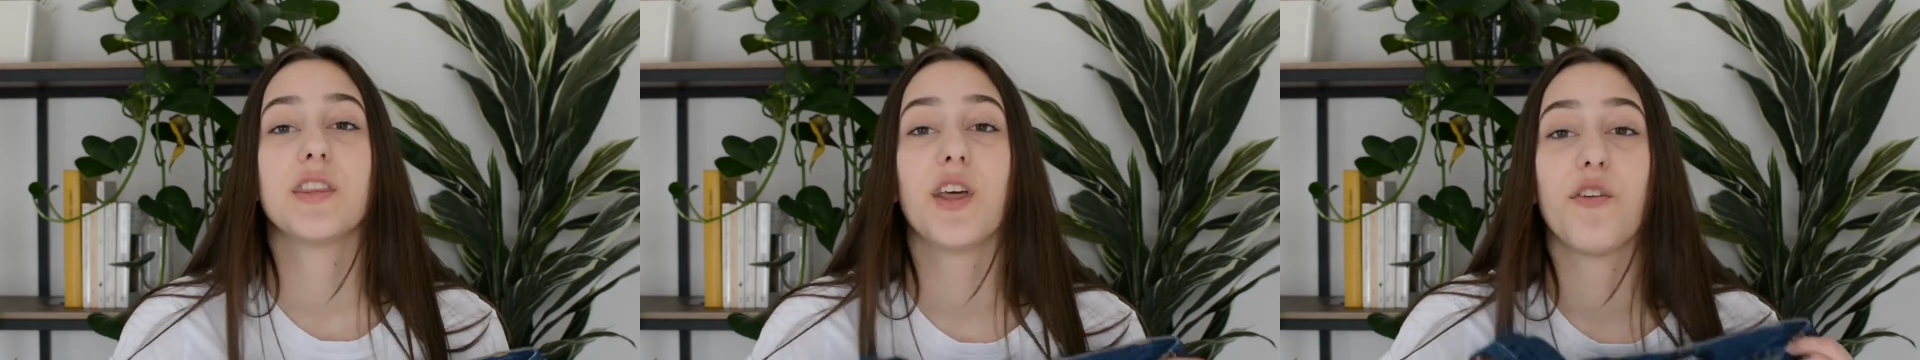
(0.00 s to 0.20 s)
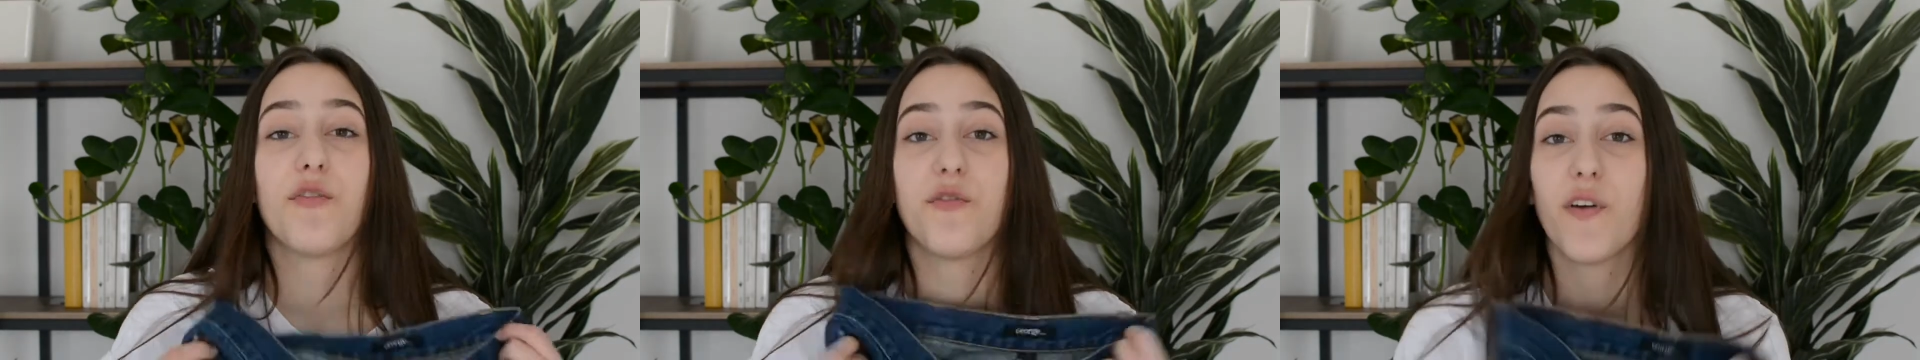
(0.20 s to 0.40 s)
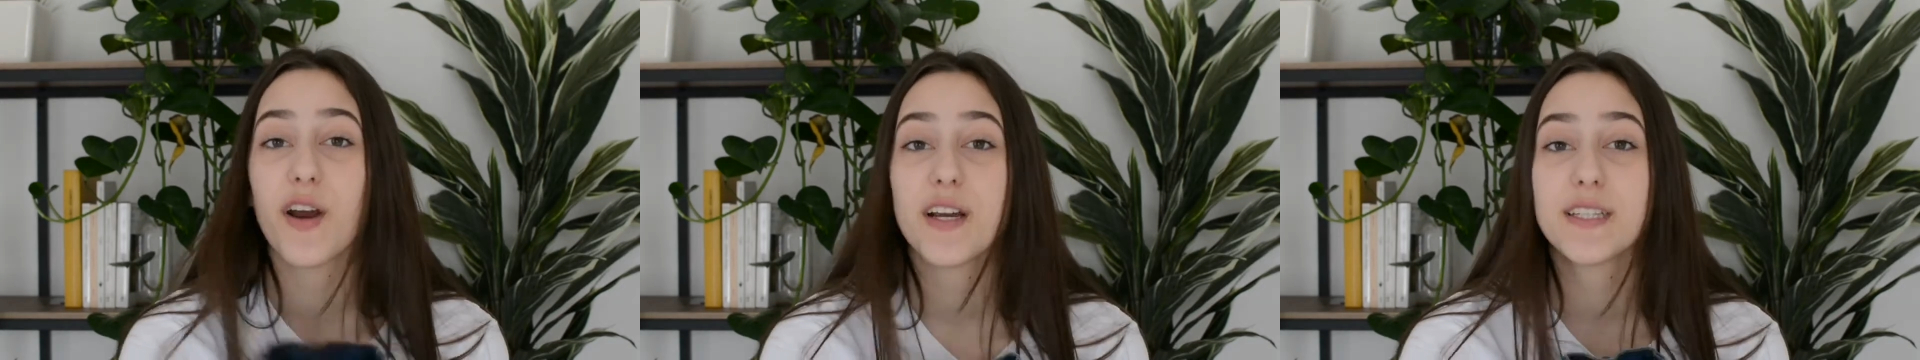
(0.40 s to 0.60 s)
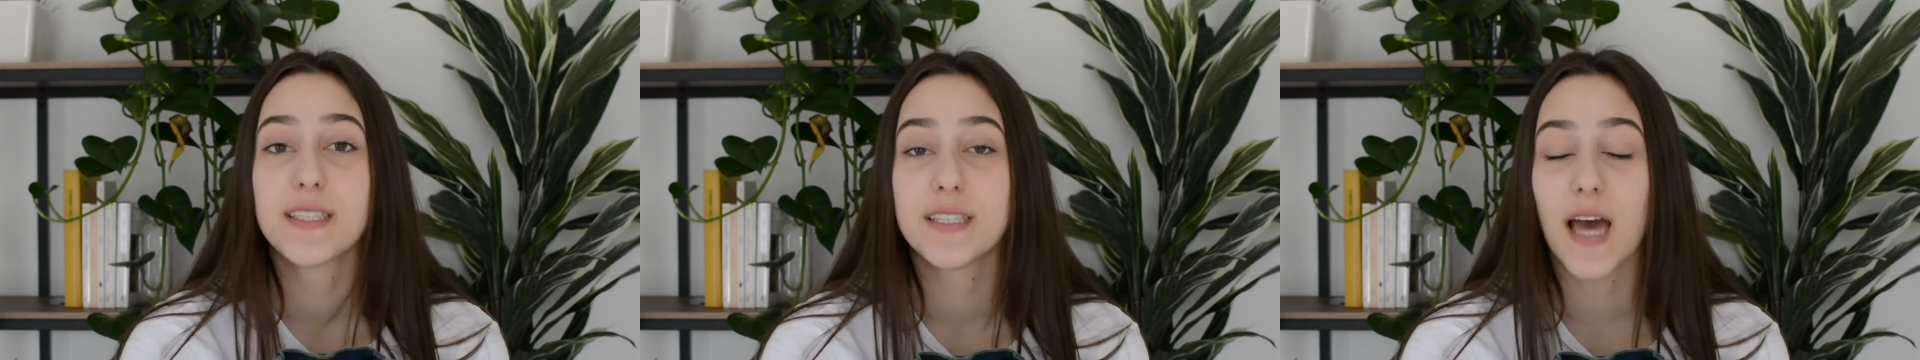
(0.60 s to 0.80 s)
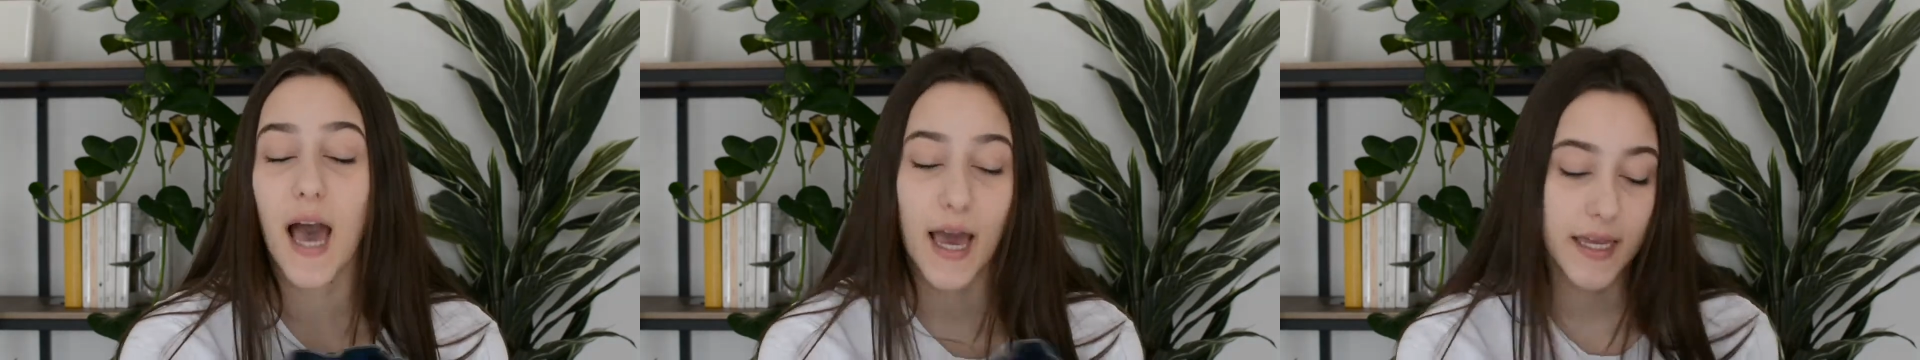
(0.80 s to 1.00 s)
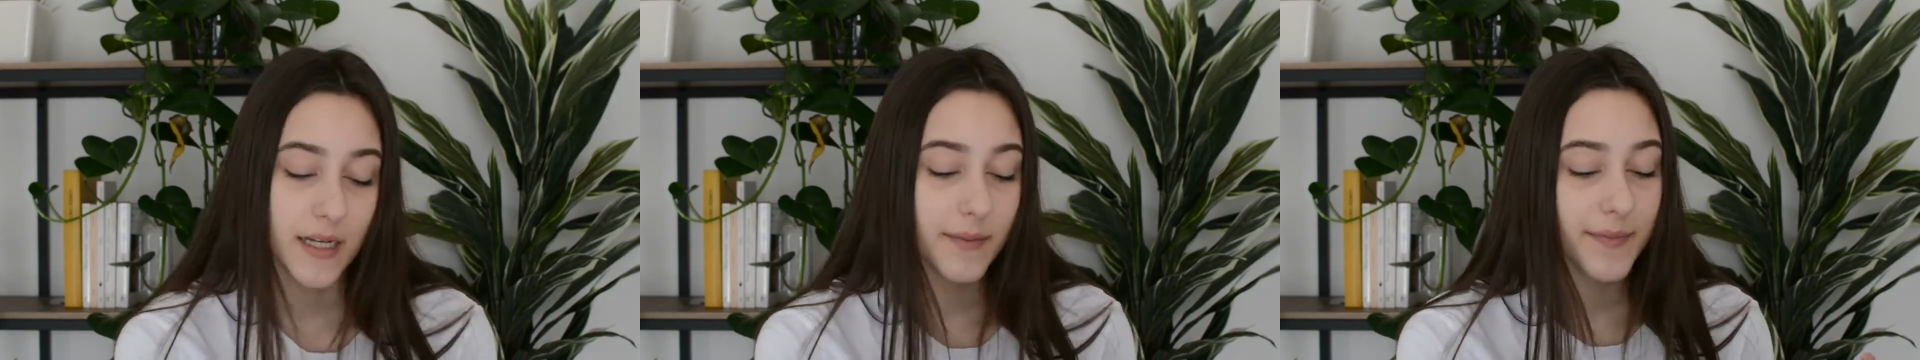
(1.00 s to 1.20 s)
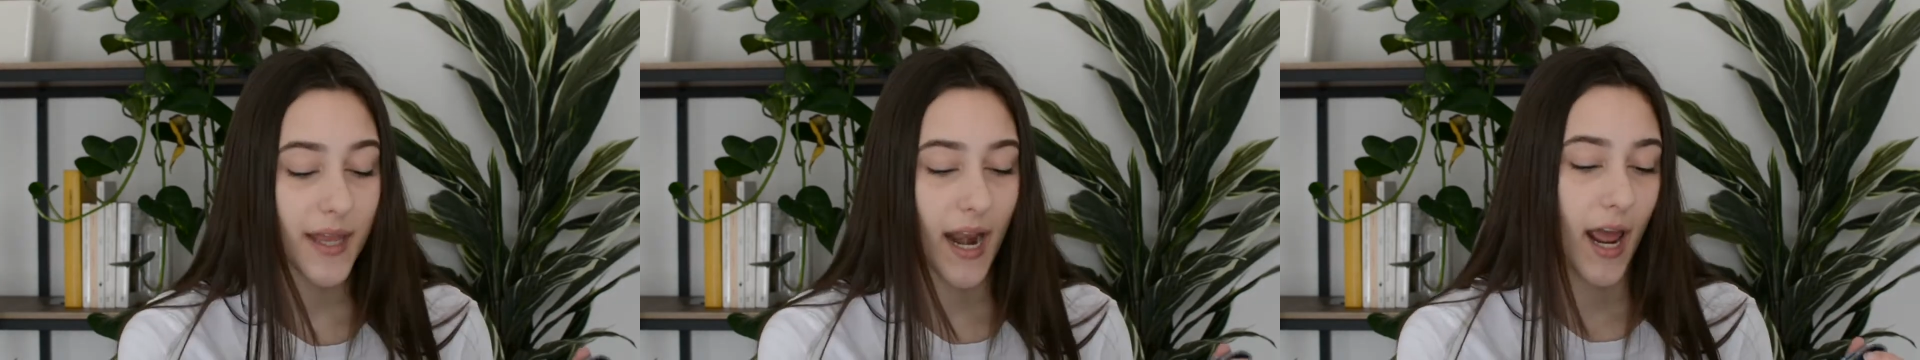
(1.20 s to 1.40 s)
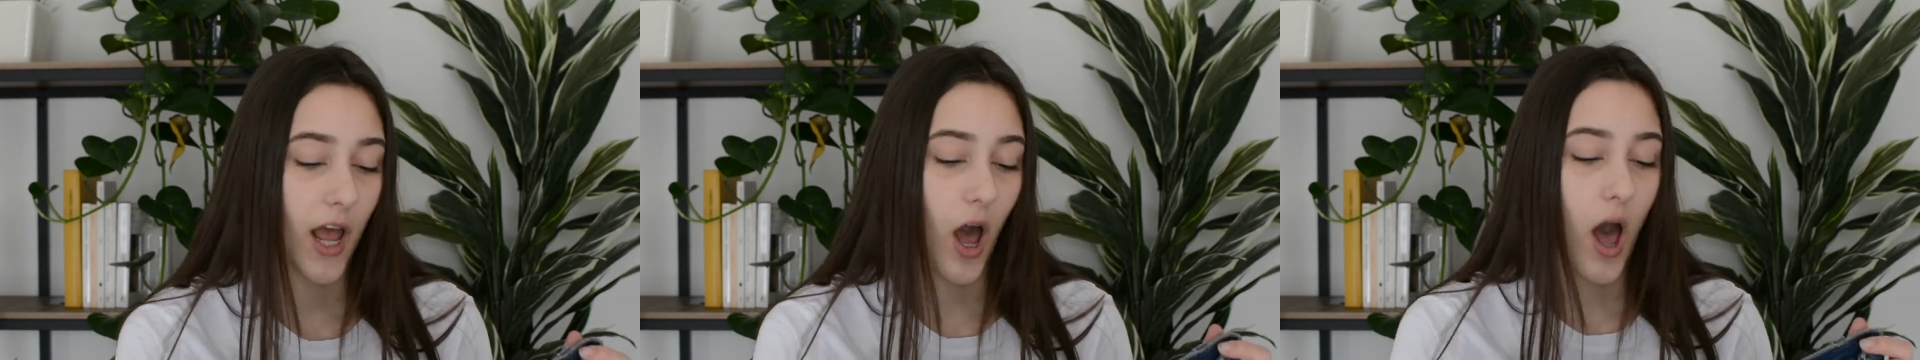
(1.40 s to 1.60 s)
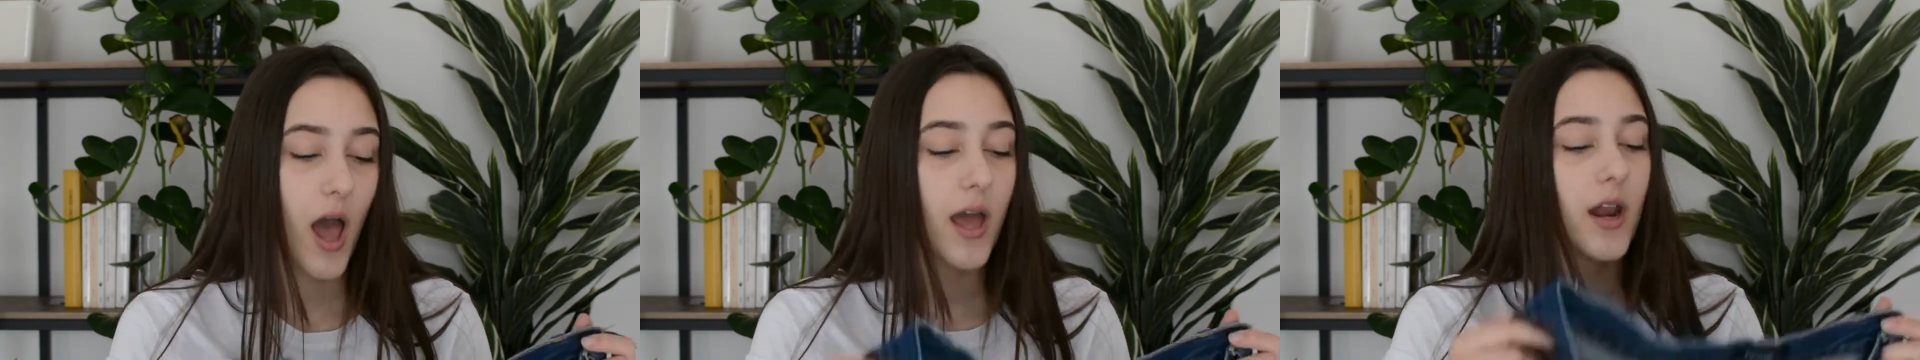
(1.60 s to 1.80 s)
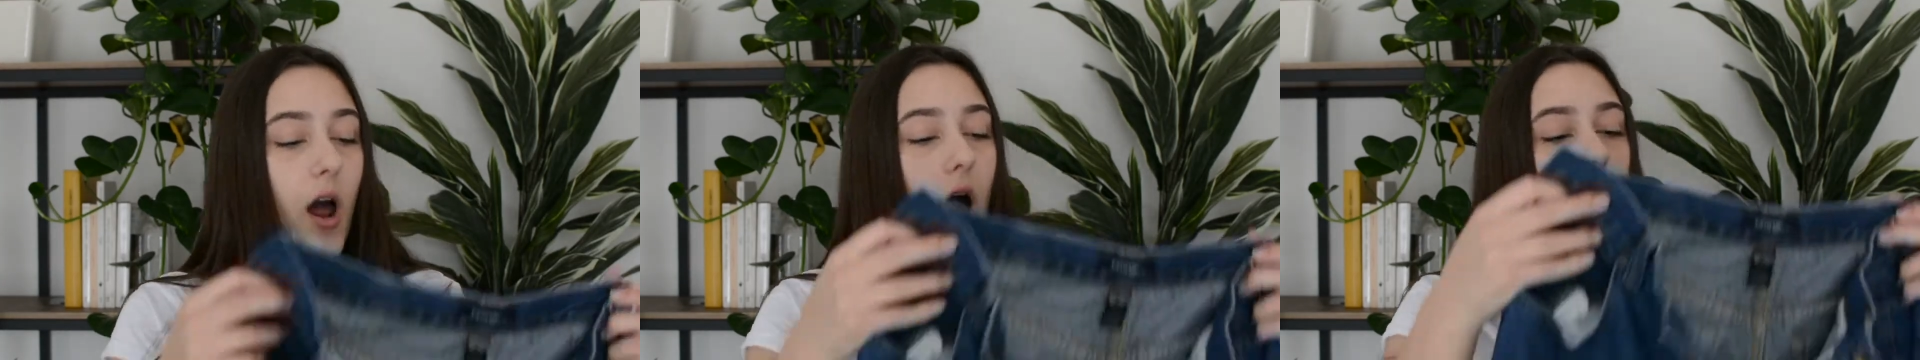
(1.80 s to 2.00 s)
The first item that I
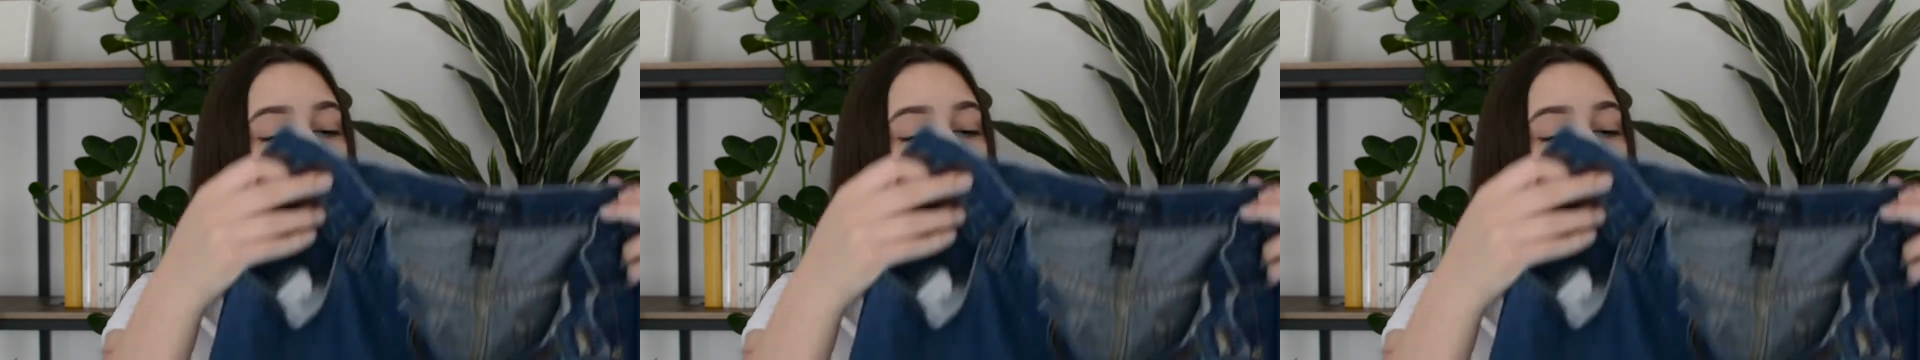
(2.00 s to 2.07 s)
got